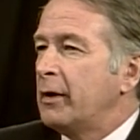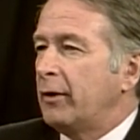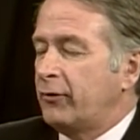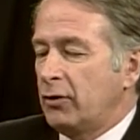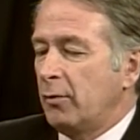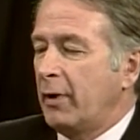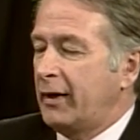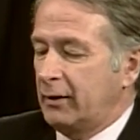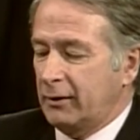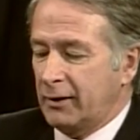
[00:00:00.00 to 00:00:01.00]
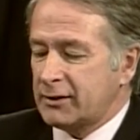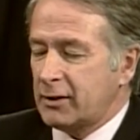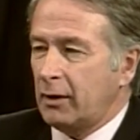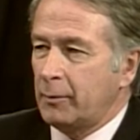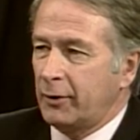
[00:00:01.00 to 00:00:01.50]
If you don't mind, let's
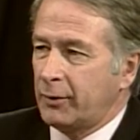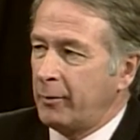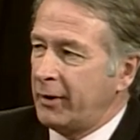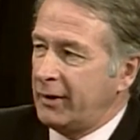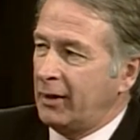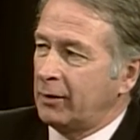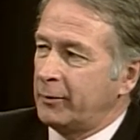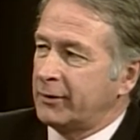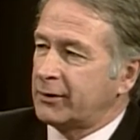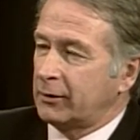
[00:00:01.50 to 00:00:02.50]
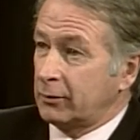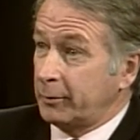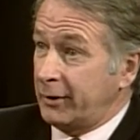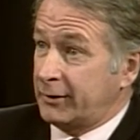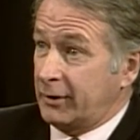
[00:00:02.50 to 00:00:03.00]
talk about the money element a little
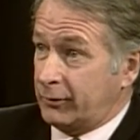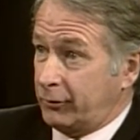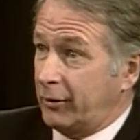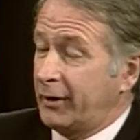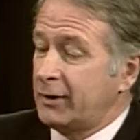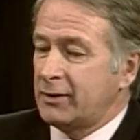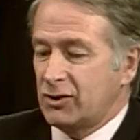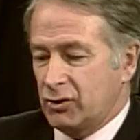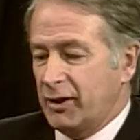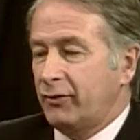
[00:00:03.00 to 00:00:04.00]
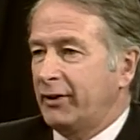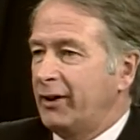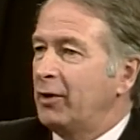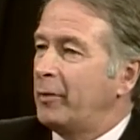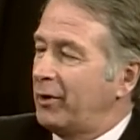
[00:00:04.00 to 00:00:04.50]
bit at the front end, because you definitely
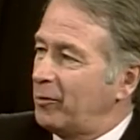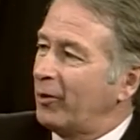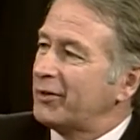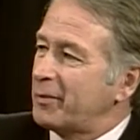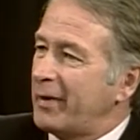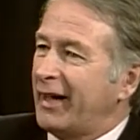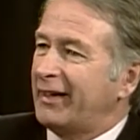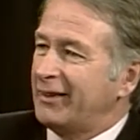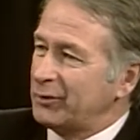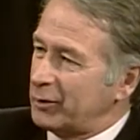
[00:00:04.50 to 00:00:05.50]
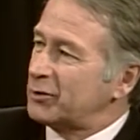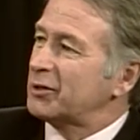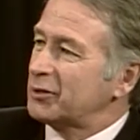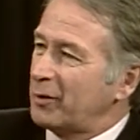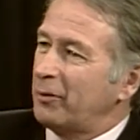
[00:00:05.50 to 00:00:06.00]
hear about it more at the back end, which
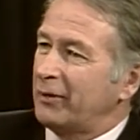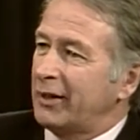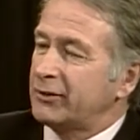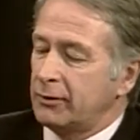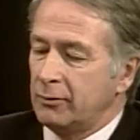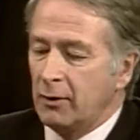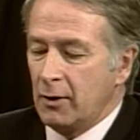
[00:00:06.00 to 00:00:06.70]
is what we'll get to.